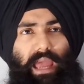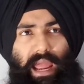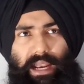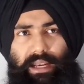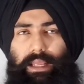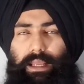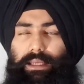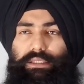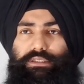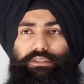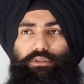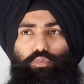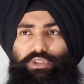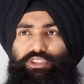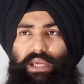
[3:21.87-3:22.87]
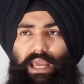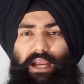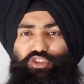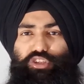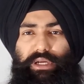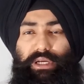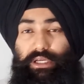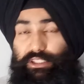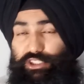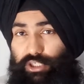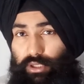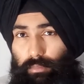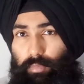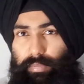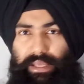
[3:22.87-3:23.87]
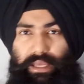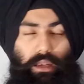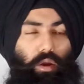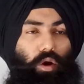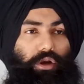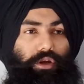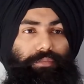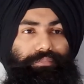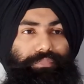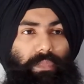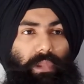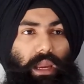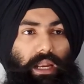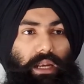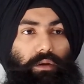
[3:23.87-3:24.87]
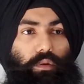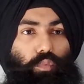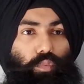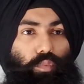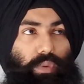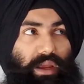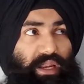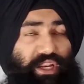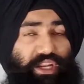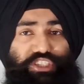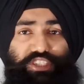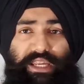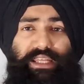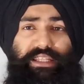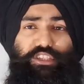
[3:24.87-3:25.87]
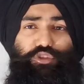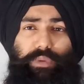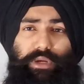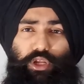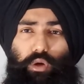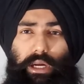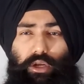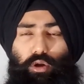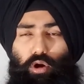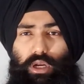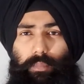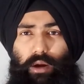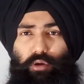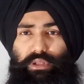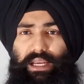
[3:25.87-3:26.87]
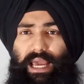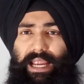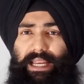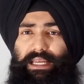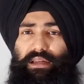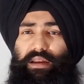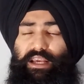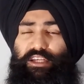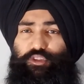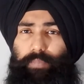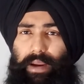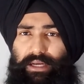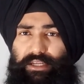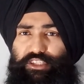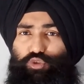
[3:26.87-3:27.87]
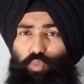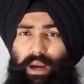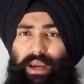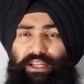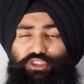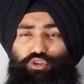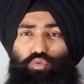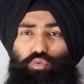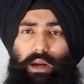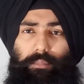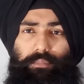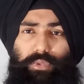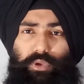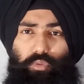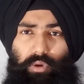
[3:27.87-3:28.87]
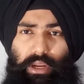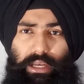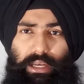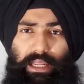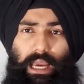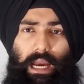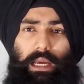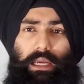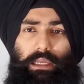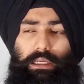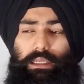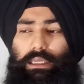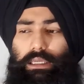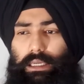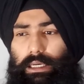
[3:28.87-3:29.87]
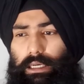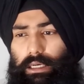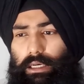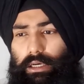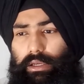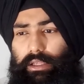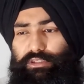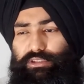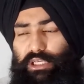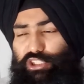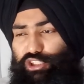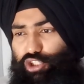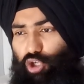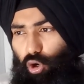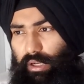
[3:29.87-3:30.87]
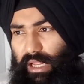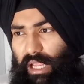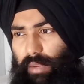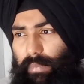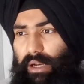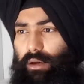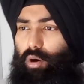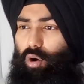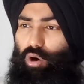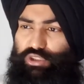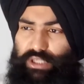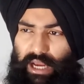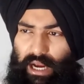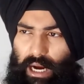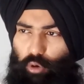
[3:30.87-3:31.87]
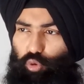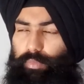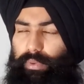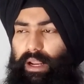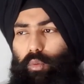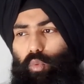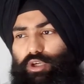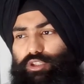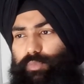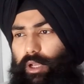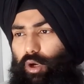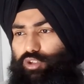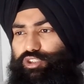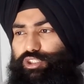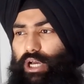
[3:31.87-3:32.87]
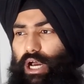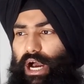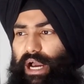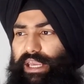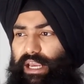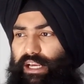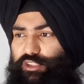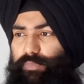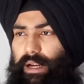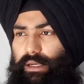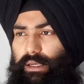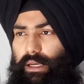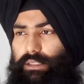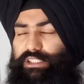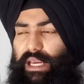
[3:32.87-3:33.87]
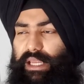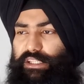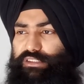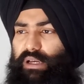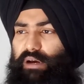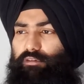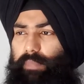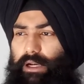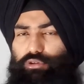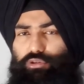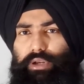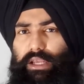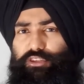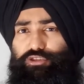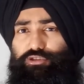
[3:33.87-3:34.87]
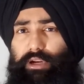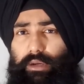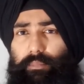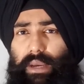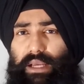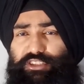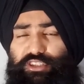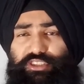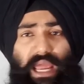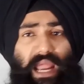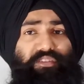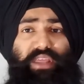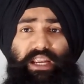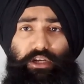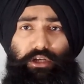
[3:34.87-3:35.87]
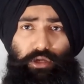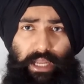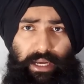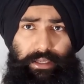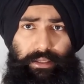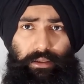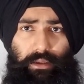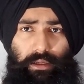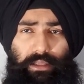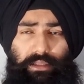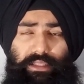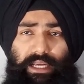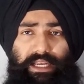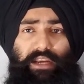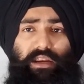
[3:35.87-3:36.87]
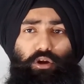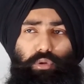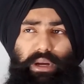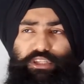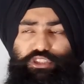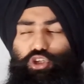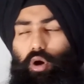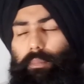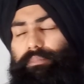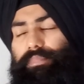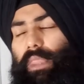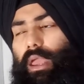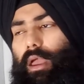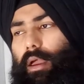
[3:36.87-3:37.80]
add is, which actually disturbed me a lot, and when initially in this video I talked about that, I didn't expect this virus to come to India in such a short time and cause an outbreak, was because I expected Chinese government to take strict measures, and they did. They did a great job.